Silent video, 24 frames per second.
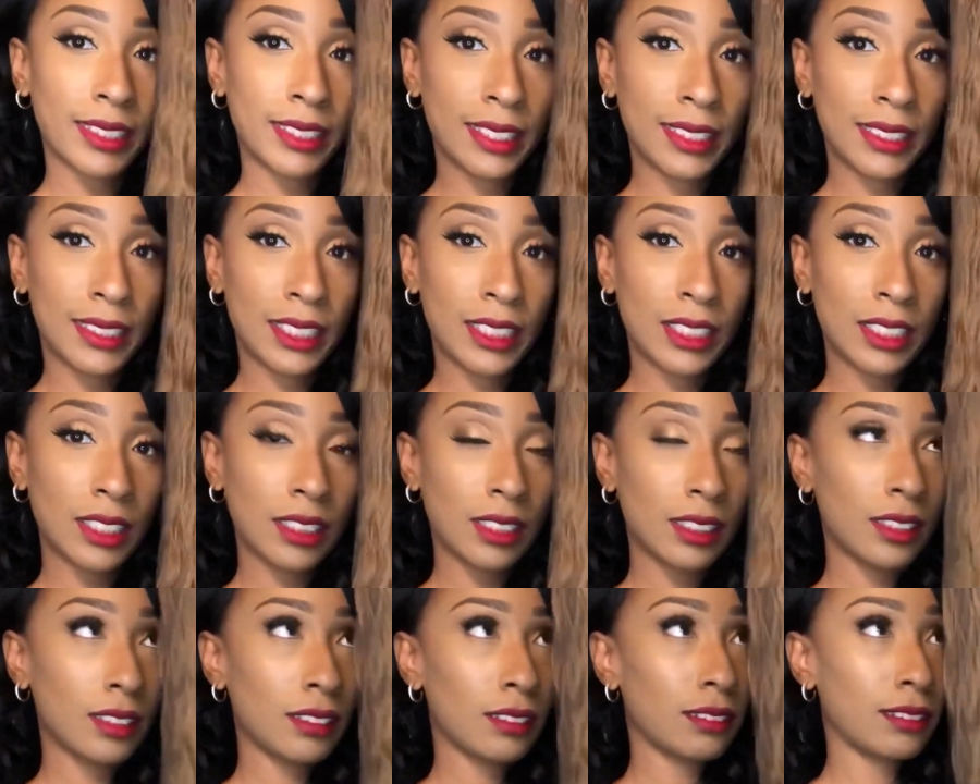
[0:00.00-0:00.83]
This how she
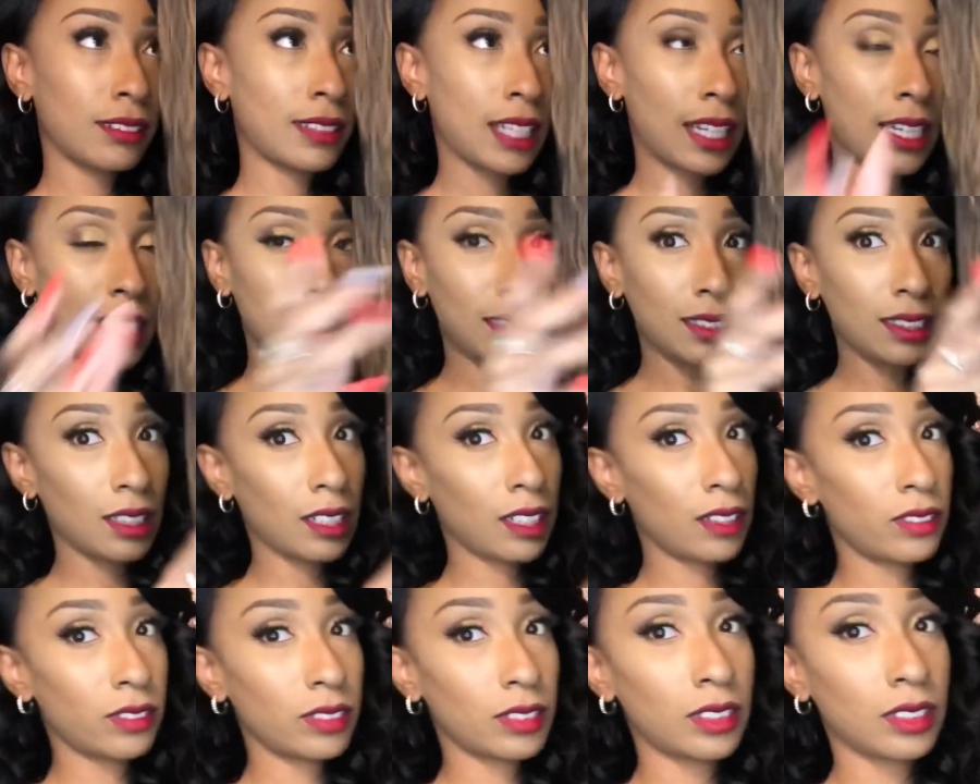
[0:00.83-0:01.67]
looks. That
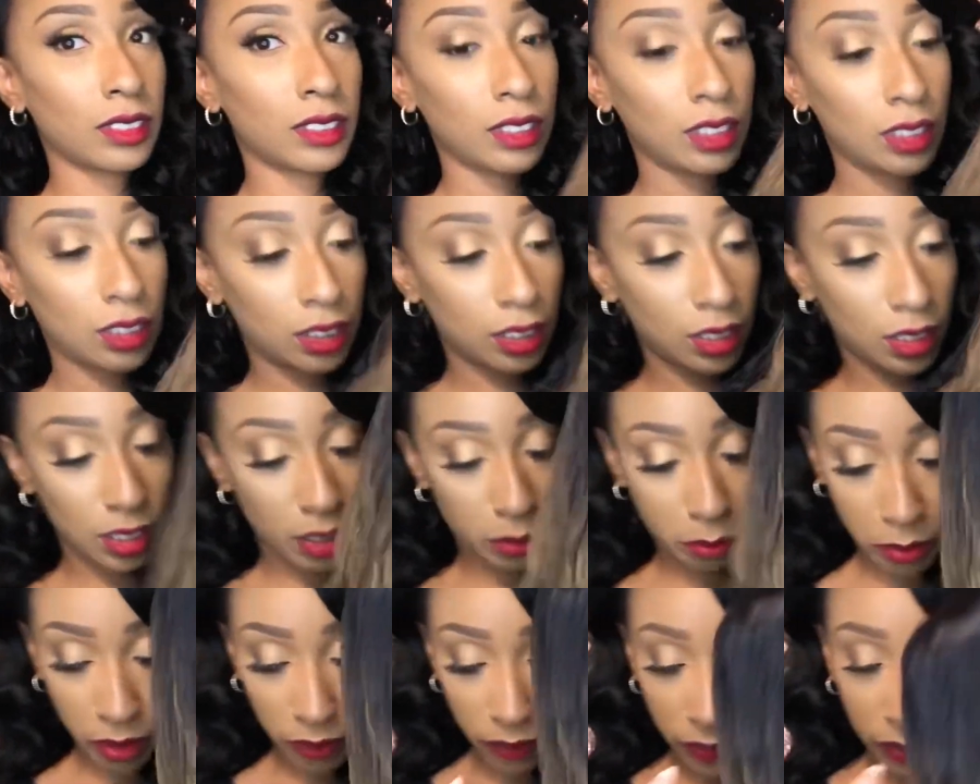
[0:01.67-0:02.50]
definitely just
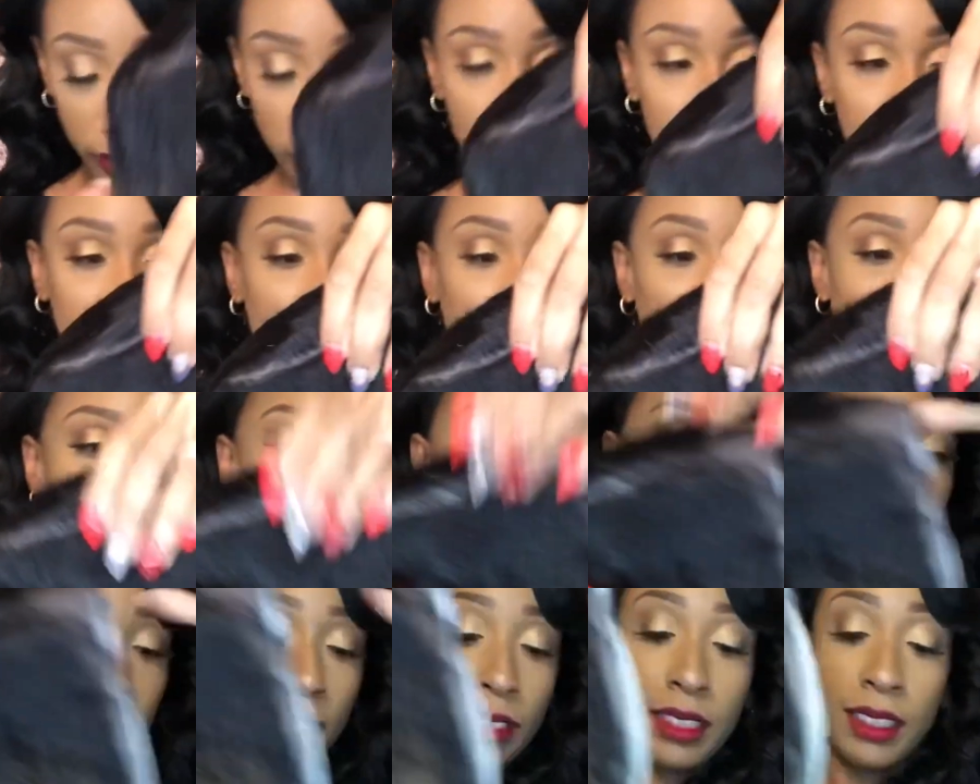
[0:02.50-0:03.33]
hit my foot,
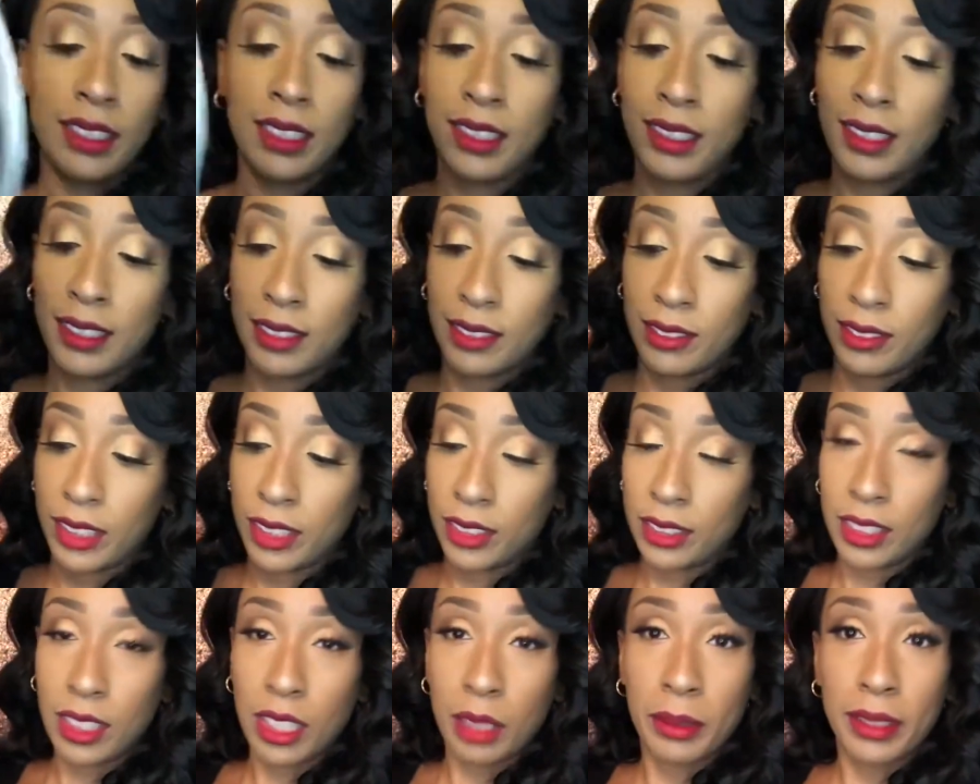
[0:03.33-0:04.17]
but we
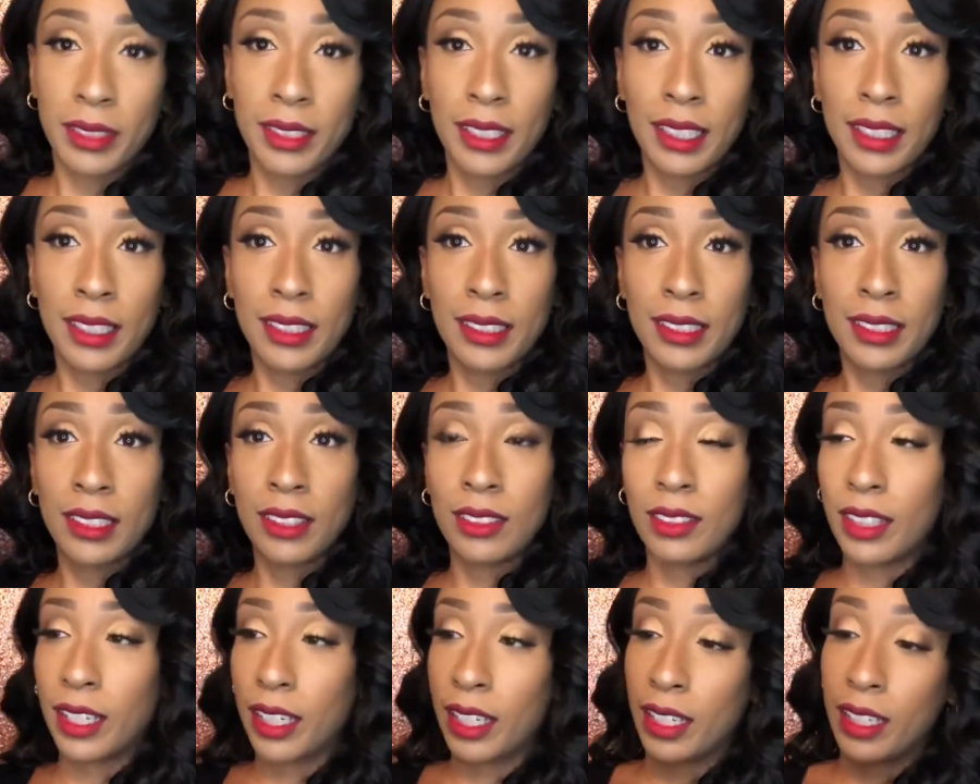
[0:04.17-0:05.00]
ain't gonna talk about that,
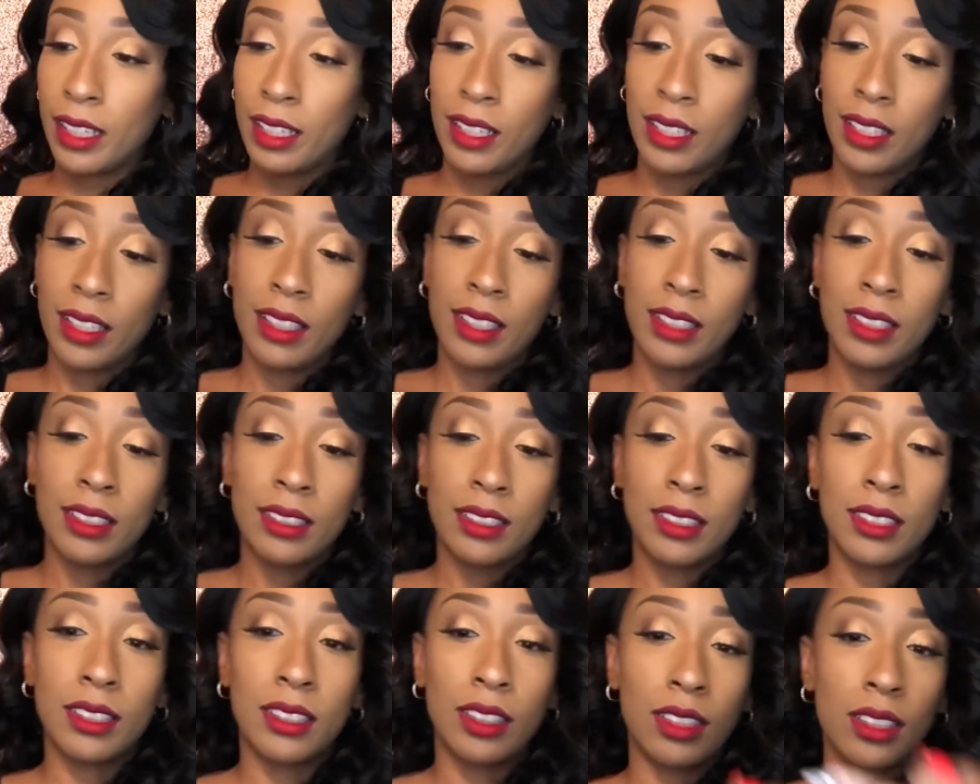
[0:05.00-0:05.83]
okay?
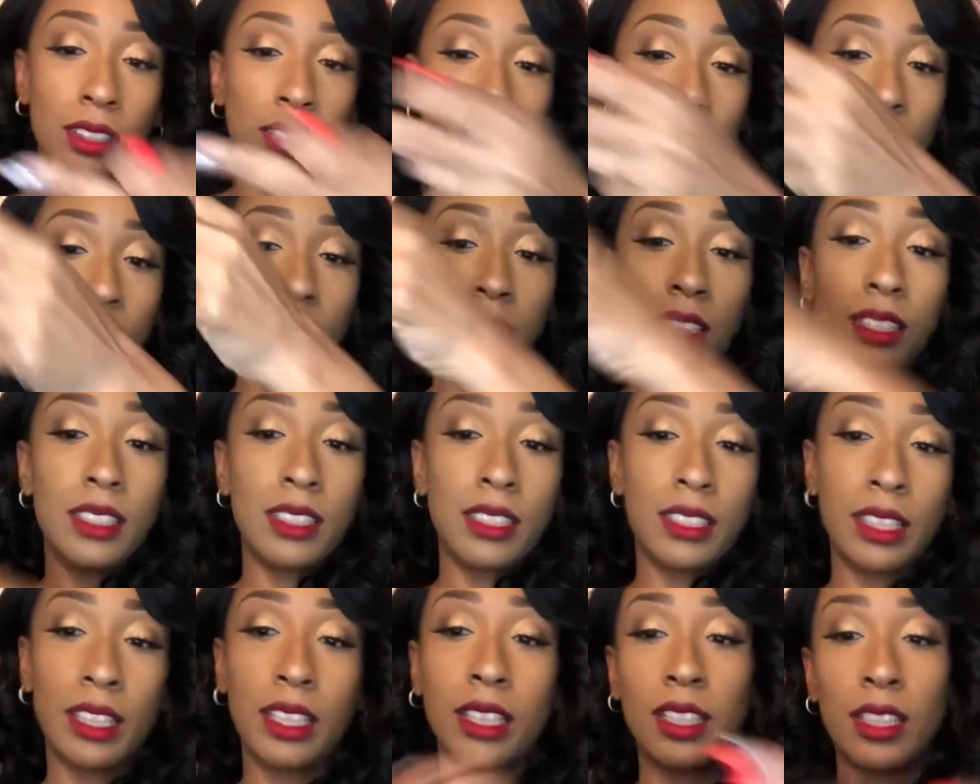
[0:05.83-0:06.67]
So
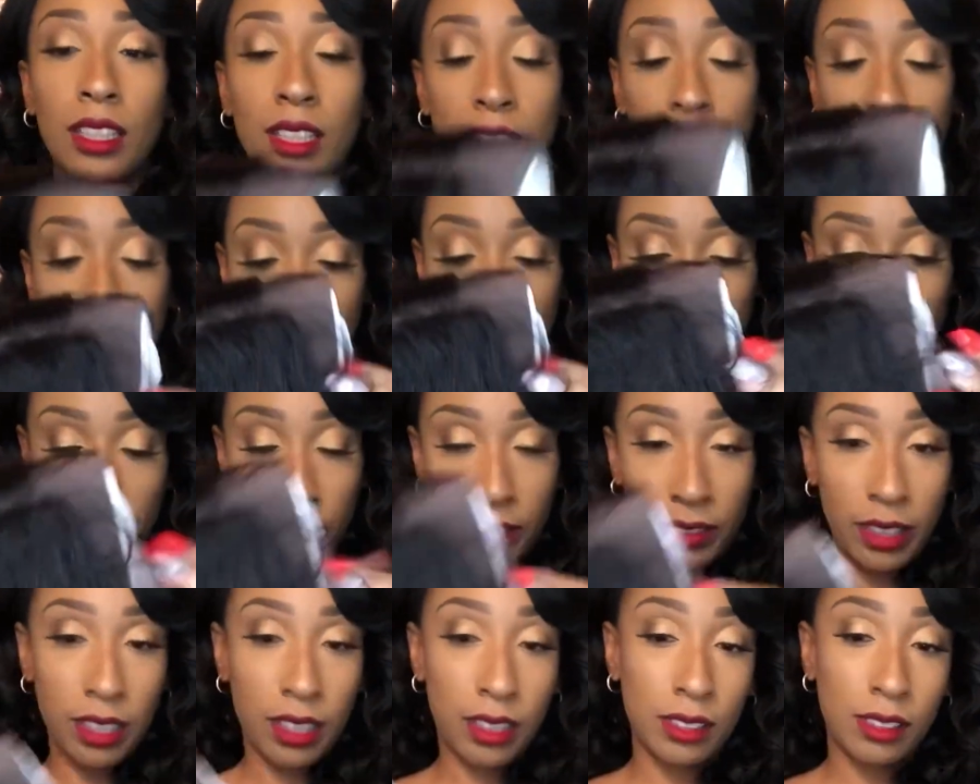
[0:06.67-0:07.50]
take all this
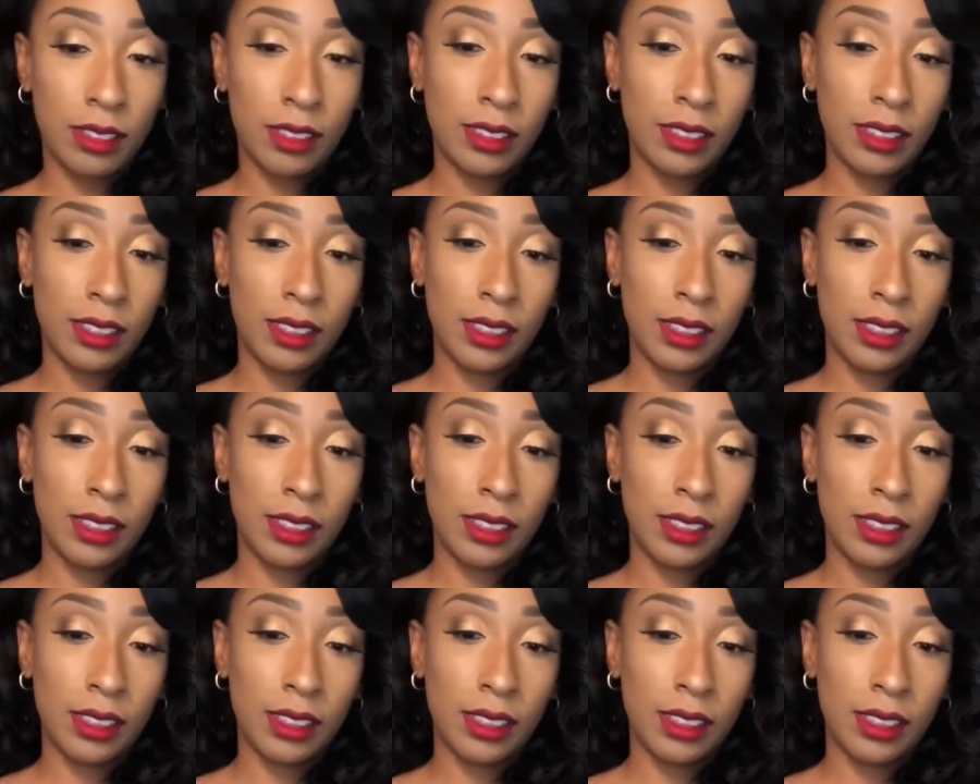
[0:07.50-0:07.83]
stuff out.